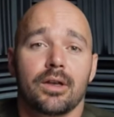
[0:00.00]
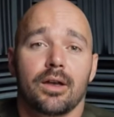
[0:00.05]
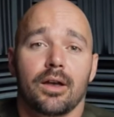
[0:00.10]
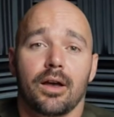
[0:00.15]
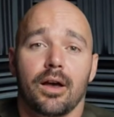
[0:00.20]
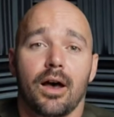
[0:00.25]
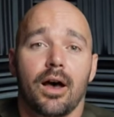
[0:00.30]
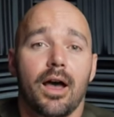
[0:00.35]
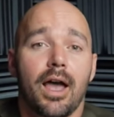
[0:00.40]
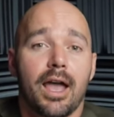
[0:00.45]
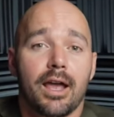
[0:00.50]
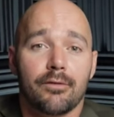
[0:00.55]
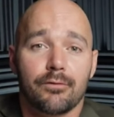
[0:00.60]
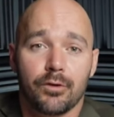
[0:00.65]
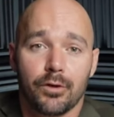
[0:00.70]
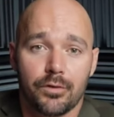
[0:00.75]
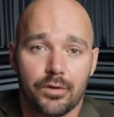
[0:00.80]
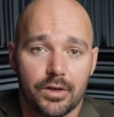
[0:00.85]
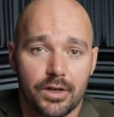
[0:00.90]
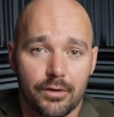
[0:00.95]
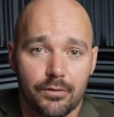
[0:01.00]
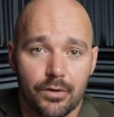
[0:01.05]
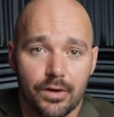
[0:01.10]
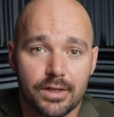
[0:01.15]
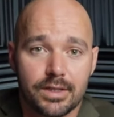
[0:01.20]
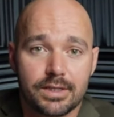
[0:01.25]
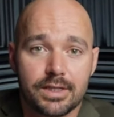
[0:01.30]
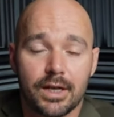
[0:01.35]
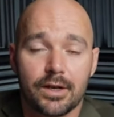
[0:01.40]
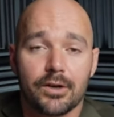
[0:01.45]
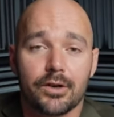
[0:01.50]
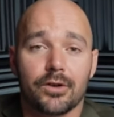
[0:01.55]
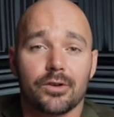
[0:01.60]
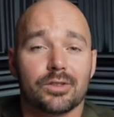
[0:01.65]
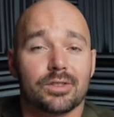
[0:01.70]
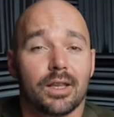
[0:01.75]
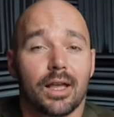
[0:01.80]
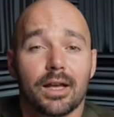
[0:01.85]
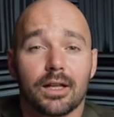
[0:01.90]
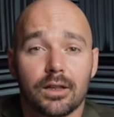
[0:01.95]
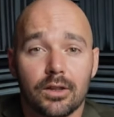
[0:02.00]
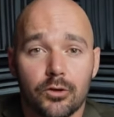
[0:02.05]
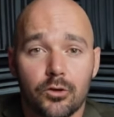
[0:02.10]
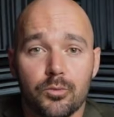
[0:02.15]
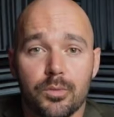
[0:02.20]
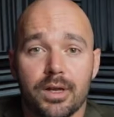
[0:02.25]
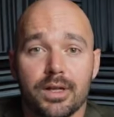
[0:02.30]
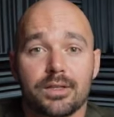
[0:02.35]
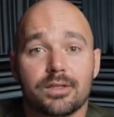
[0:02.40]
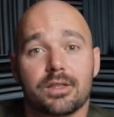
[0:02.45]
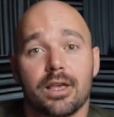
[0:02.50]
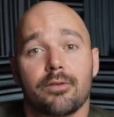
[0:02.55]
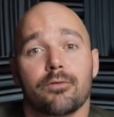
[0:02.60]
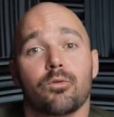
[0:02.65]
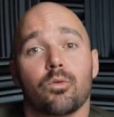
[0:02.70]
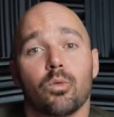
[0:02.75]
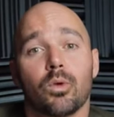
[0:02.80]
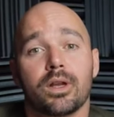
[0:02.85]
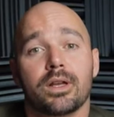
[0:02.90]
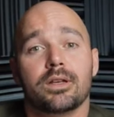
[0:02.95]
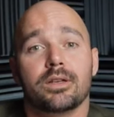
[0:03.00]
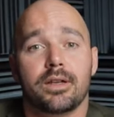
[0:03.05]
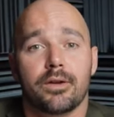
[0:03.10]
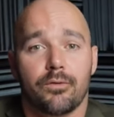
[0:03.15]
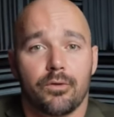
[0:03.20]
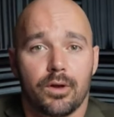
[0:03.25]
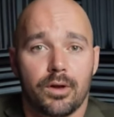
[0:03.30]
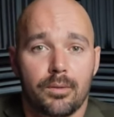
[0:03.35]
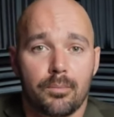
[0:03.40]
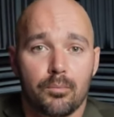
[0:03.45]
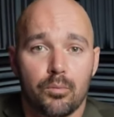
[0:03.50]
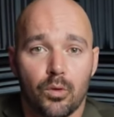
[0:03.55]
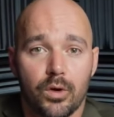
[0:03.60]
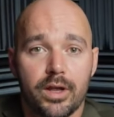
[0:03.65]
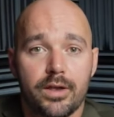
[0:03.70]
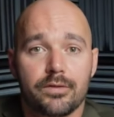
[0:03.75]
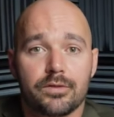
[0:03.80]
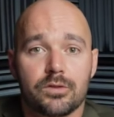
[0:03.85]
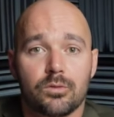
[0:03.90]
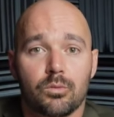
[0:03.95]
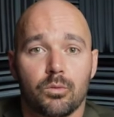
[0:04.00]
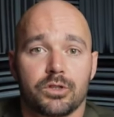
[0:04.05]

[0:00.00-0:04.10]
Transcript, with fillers: uh, a uh, handful of the different setters like Lummis, they've written different briefs,